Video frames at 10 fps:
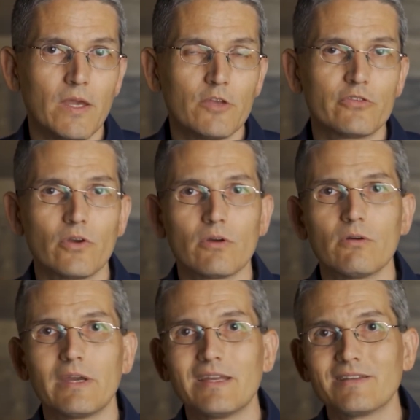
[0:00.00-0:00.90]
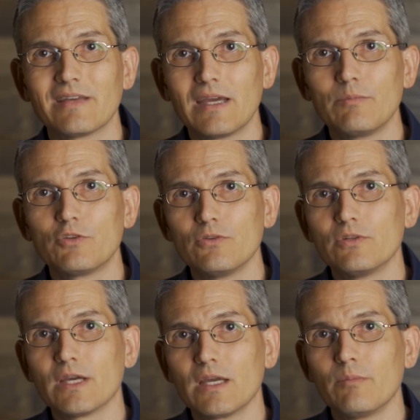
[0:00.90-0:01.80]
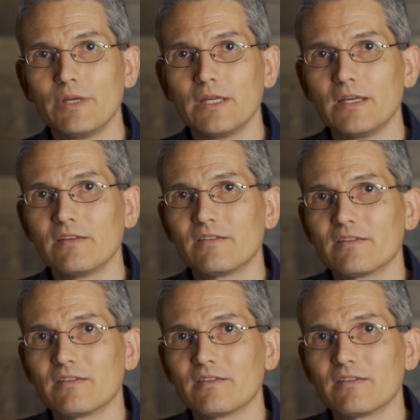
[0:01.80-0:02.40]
So, in type 2 diabetes,